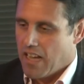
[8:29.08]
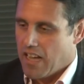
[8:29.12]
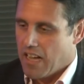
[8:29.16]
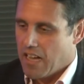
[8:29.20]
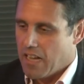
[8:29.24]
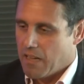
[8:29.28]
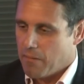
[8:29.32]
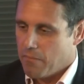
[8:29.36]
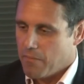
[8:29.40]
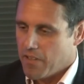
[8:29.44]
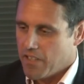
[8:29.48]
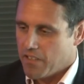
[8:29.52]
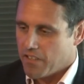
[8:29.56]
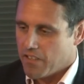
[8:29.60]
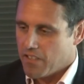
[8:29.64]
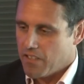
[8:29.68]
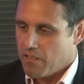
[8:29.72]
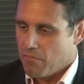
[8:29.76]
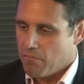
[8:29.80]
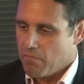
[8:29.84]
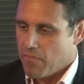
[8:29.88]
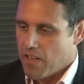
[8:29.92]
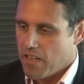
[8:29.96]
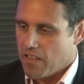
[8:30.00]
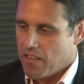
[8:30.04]
Um, there's
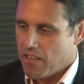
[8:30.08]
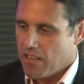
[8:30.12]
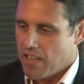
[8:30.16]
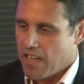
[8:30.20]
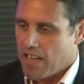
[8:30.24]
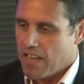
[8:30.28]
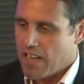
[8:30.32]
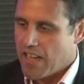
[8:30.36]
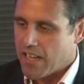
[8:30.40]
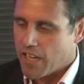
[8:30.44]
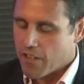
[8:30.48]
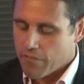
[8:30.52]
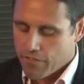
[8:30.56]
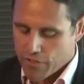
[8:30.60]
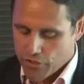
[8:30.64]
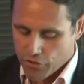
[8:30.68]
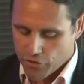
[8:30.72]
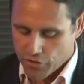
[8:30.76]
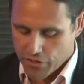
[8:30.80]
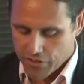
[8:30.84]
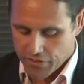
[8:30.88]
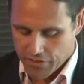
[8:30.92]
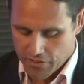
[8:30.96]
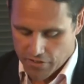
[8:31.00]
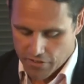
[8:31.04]
a lack of
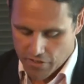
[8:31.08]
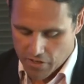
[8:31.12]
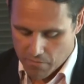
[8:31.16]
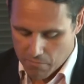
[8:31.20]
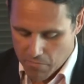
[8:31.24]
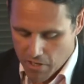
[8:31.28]
interest in